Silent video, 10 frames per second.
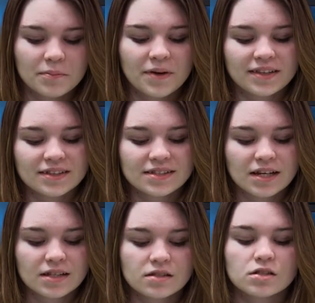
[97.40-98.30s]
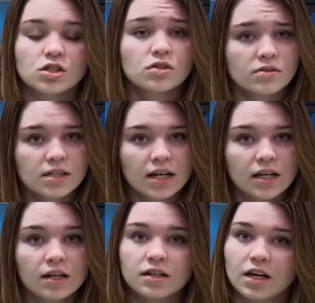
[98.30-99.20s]
Panther says, You said
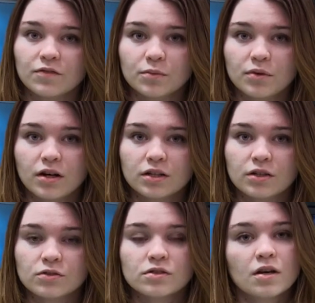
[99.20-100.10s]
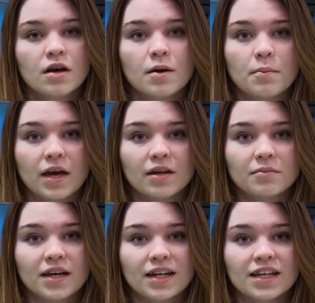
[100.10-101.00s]
it, Denver Broncos.
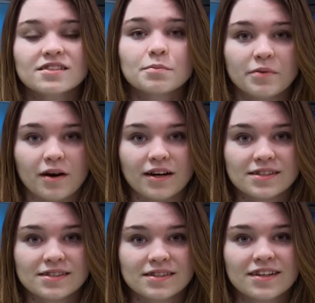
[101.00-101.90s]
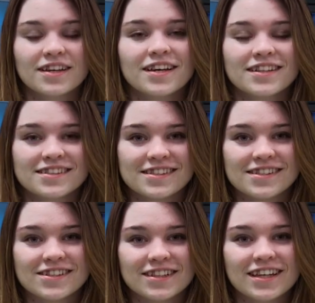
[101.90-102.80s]
Peyton Manning is boss.
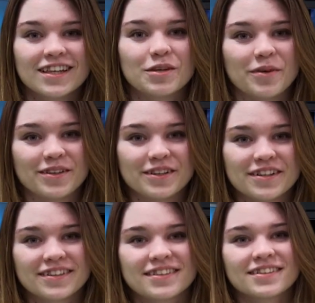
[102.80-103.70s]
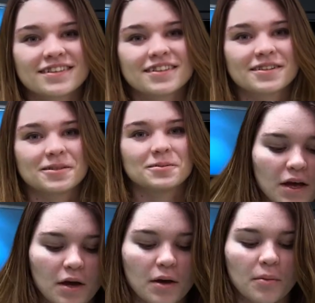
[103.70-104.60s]
Sincerely, the Panther.
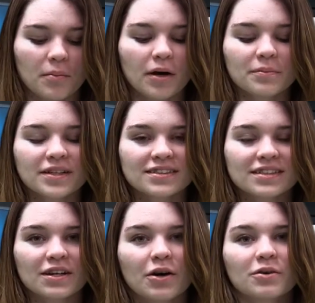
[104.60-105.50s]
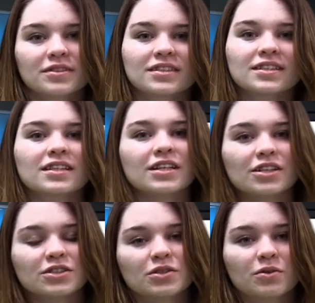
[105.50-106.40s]
Mount Pleasant hosted
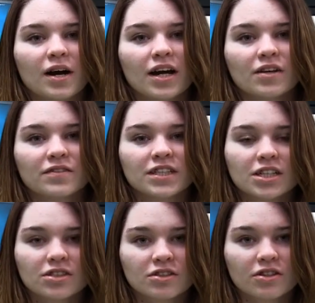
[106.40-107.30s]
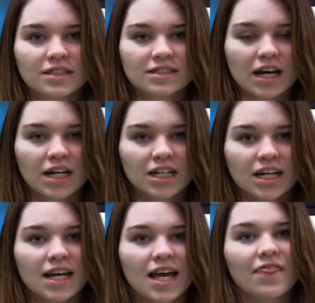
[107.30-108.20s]
their show choir invitational on
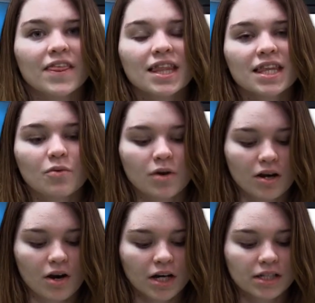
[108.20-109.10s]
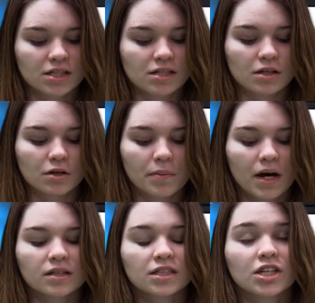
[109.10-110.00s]
Saturday, and then they went on to
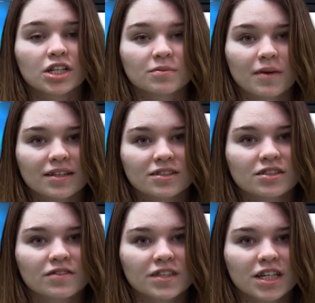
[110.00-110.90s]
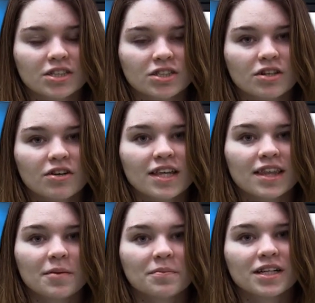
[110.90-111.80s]
Pella Dutch Masters Invitational,
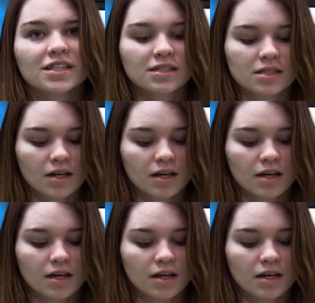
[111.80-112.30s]
and they placed